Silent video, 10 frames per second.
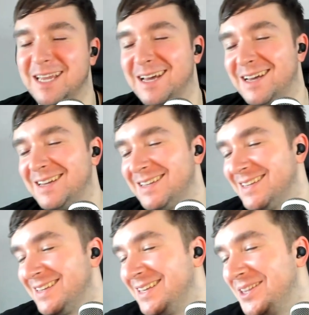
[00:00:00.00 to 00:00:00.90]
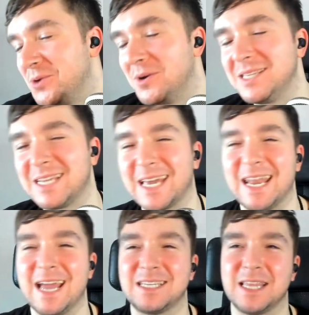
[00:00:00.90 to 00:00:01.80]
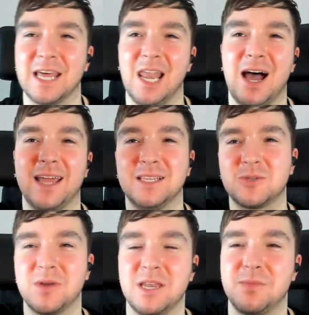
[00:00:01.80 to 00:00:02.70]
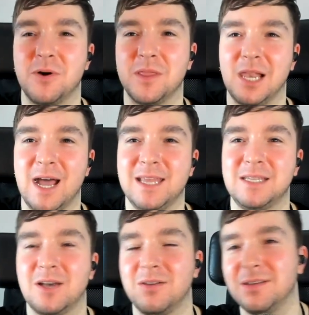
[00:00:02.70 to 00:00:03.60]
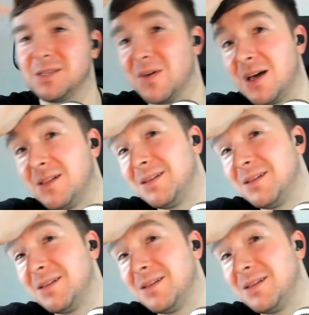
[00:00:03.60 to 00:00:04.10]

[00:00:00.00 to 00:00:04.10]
Yeah. It's the ones it's really that connect to the lights when you put yes. the light on as well.